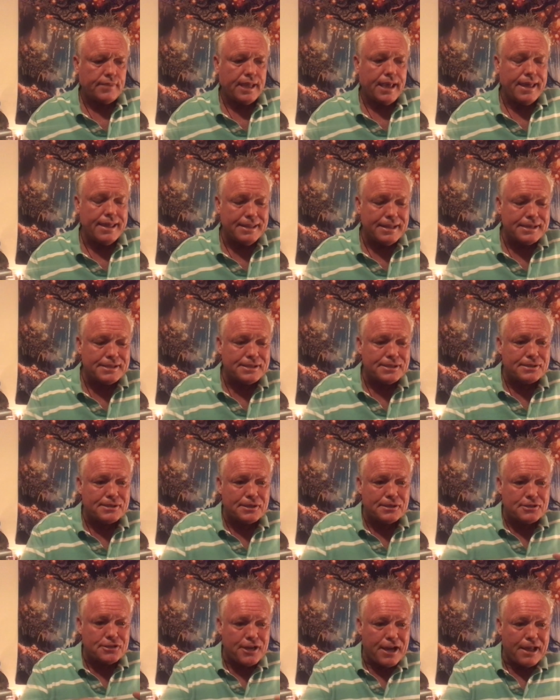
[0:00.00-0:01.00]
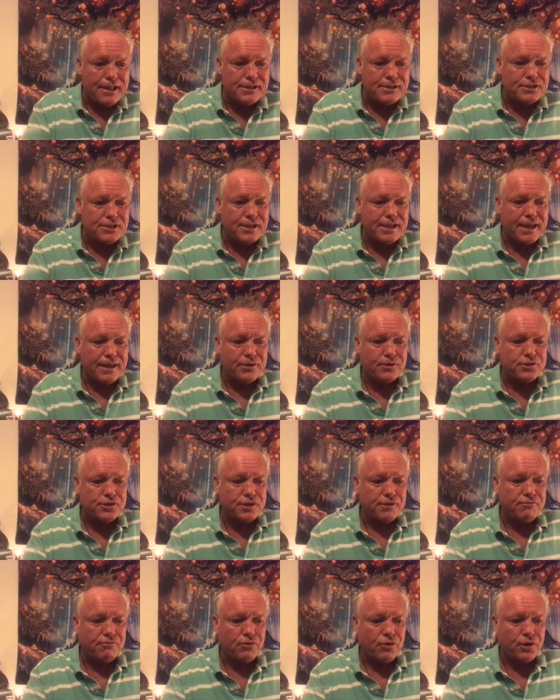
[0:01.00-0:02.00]
And this is the challenging
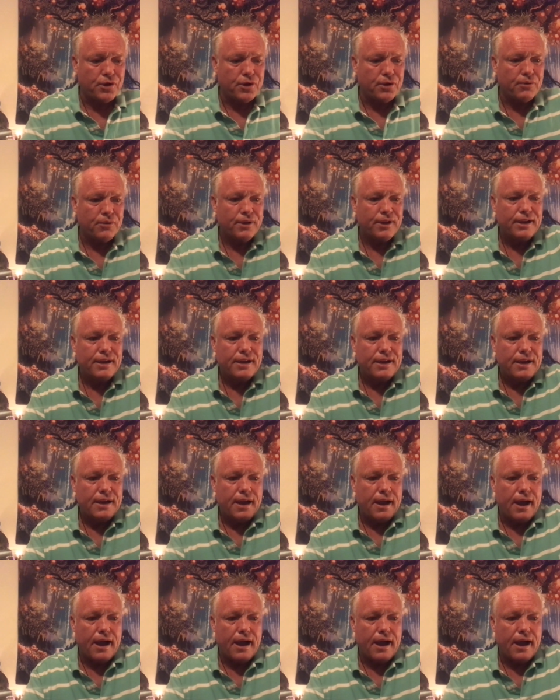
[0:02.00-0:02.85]
energy for you.